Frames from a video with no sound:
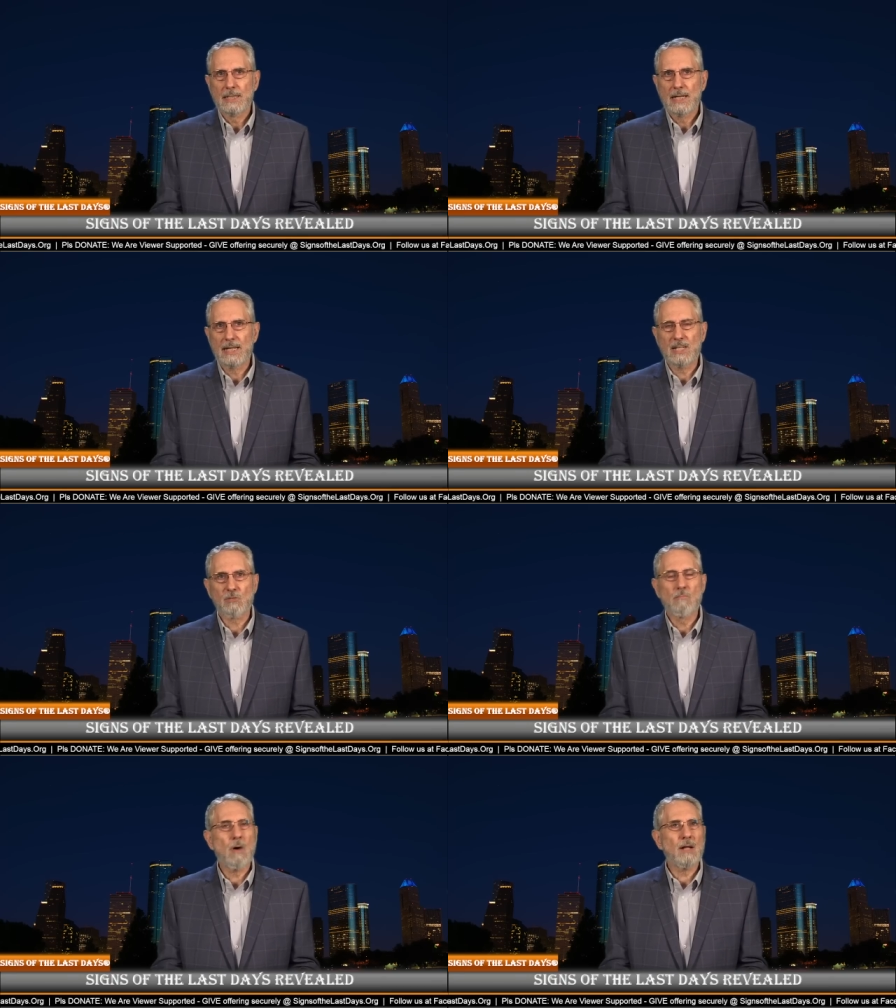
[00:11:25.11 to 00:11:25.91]
and its
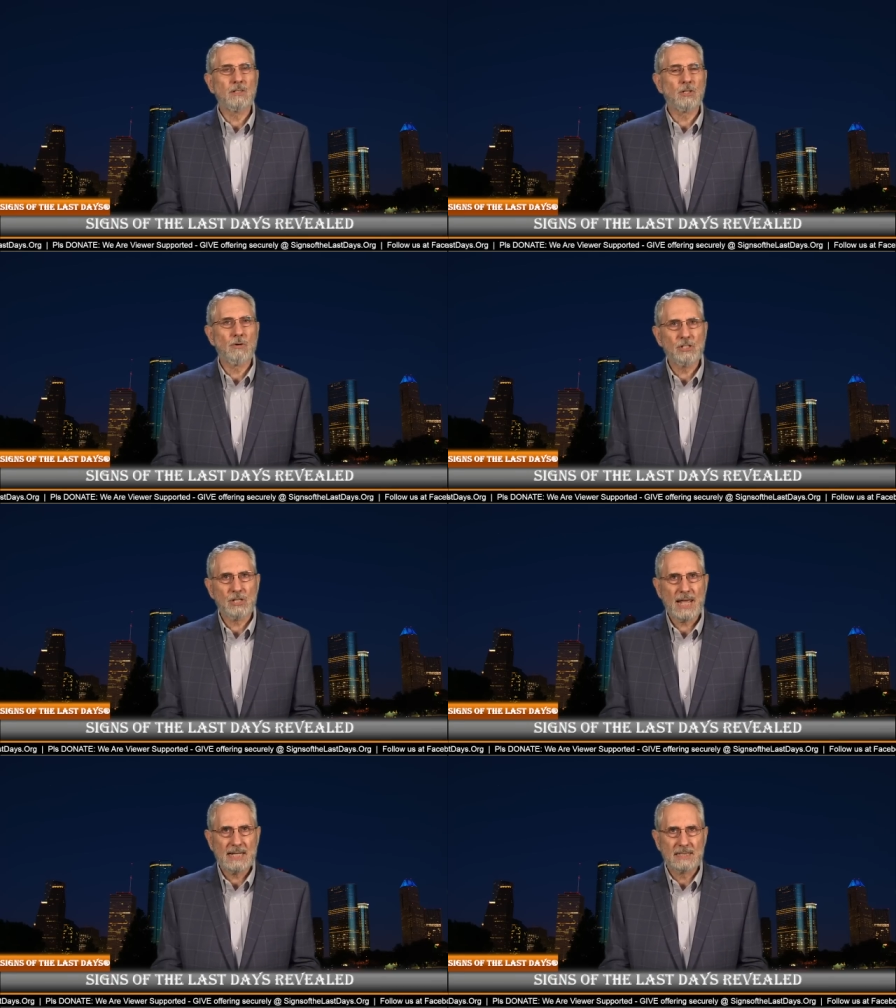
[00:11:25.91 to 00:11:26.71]
modern
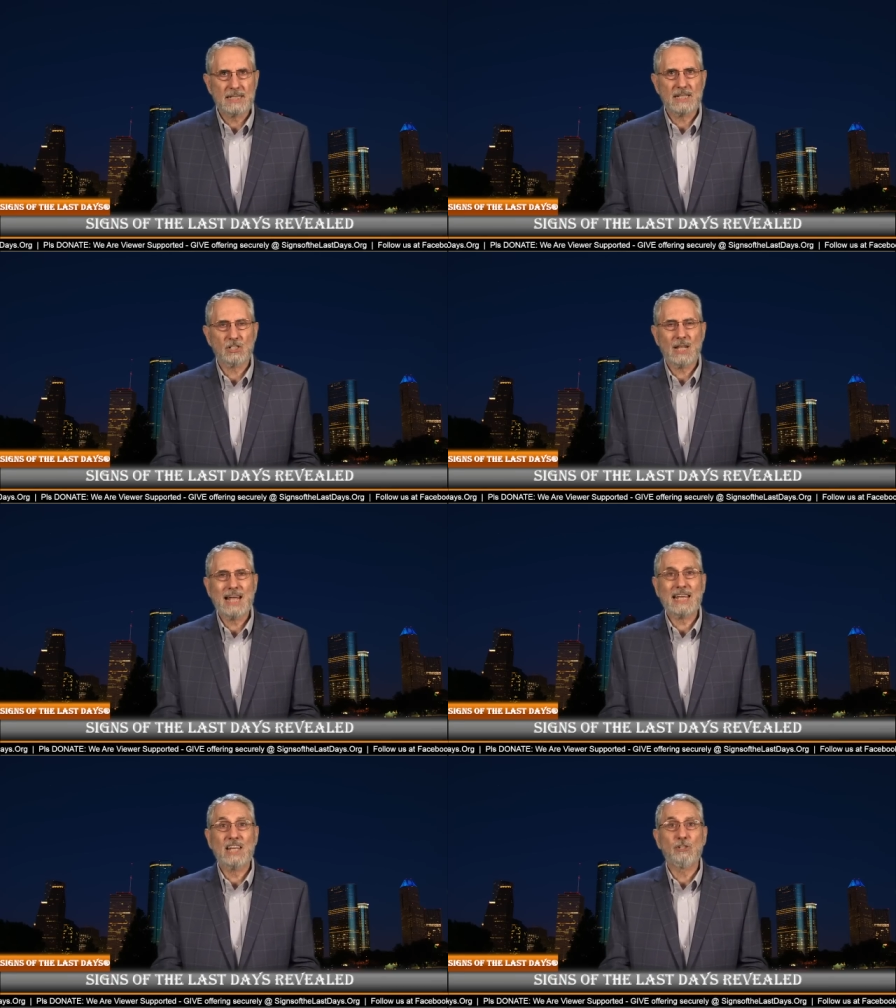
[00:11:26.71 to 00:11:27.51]
Christianity is
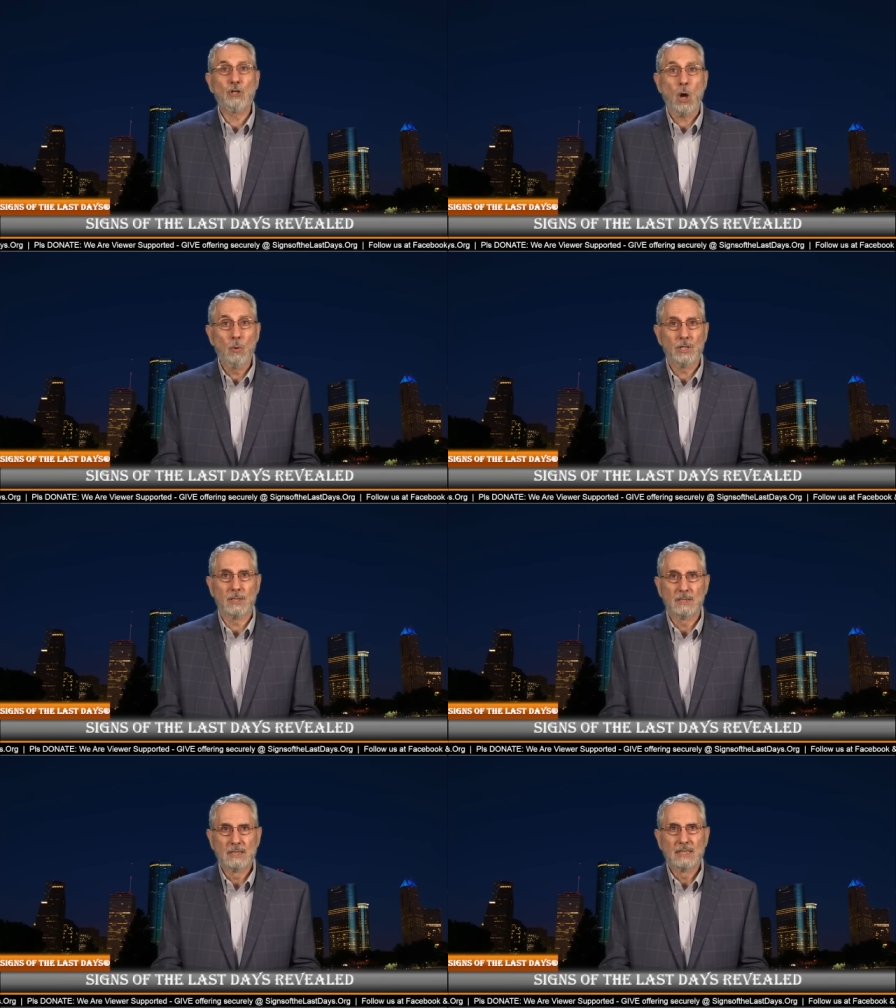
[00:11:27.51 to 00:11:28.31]
like a
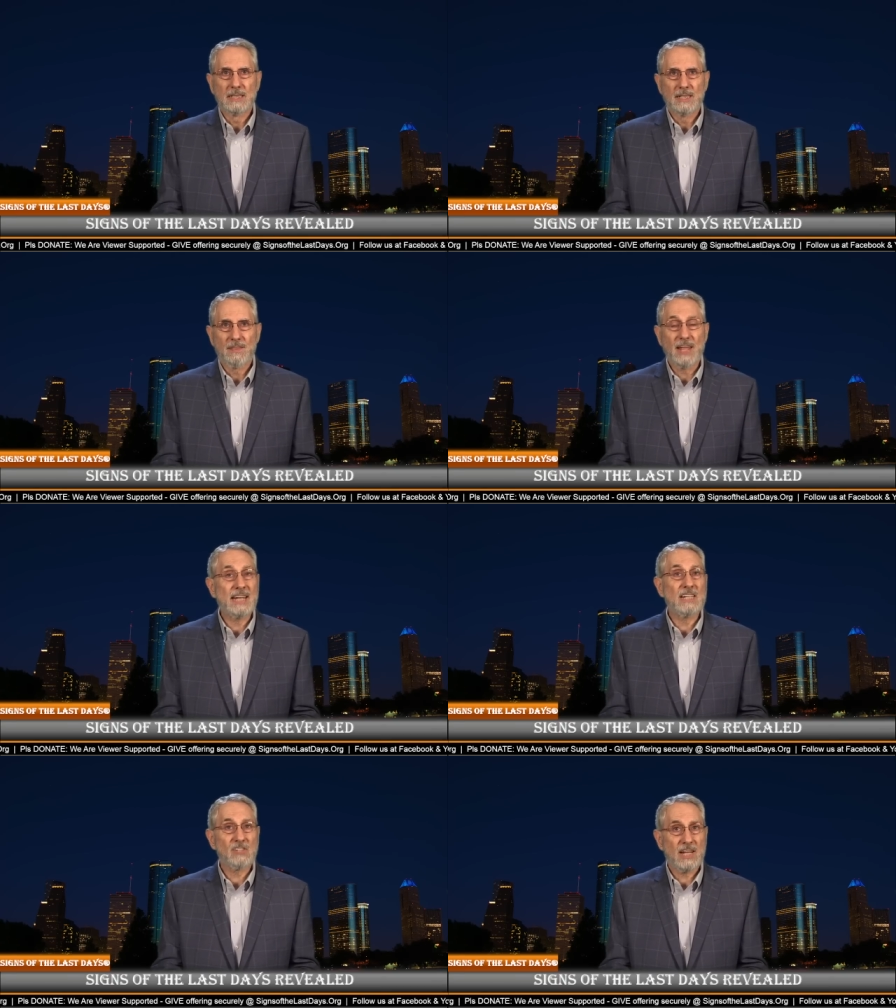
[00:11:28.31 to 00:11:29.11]
Jonah that
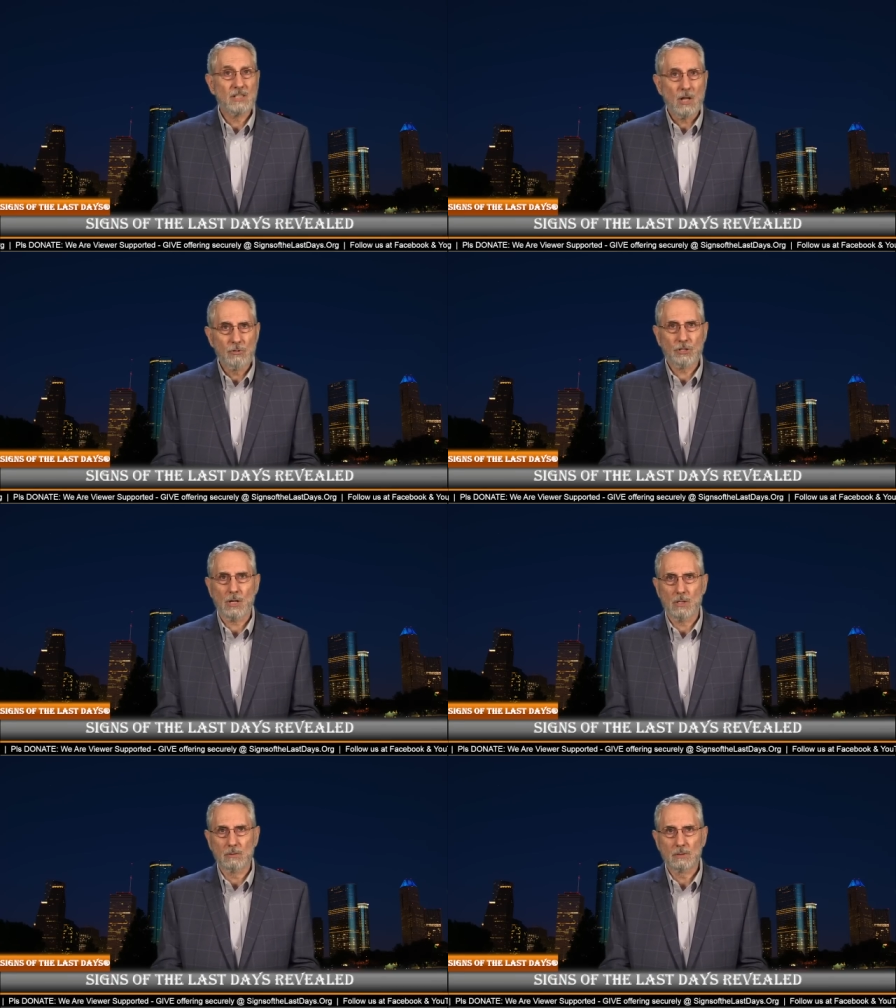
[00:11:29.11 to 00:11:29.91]
is a no
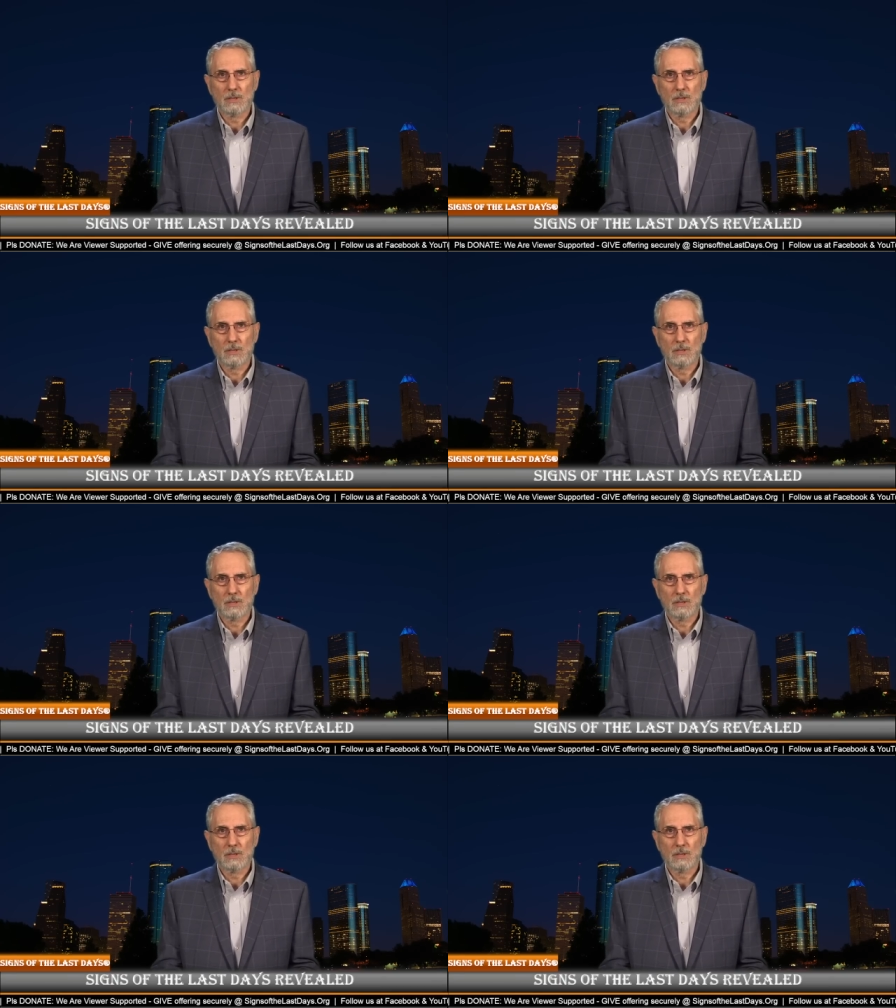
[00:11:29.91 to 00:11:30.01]
show?